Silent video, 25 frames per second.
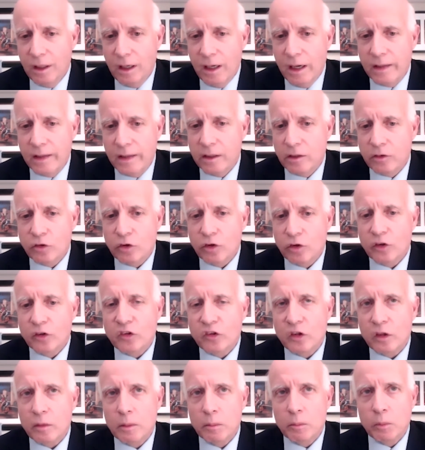and then
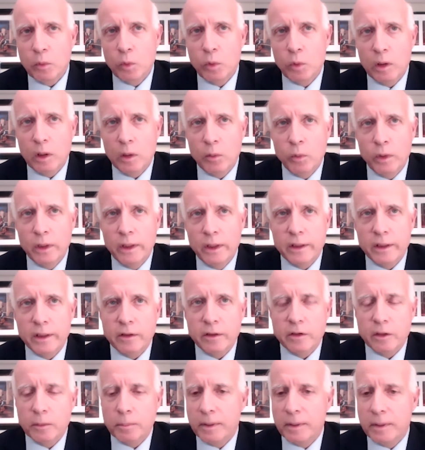turns them away
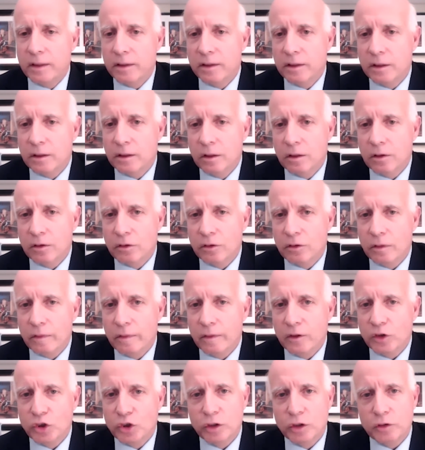depending on
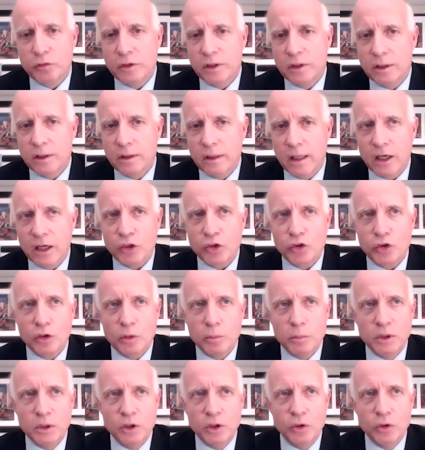the shifting national
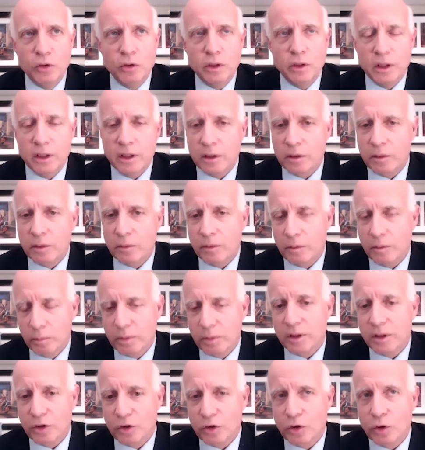mood and
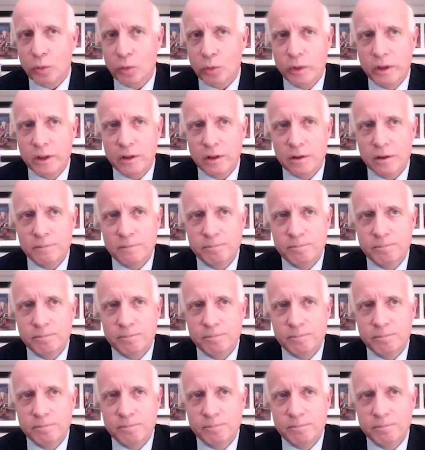political will.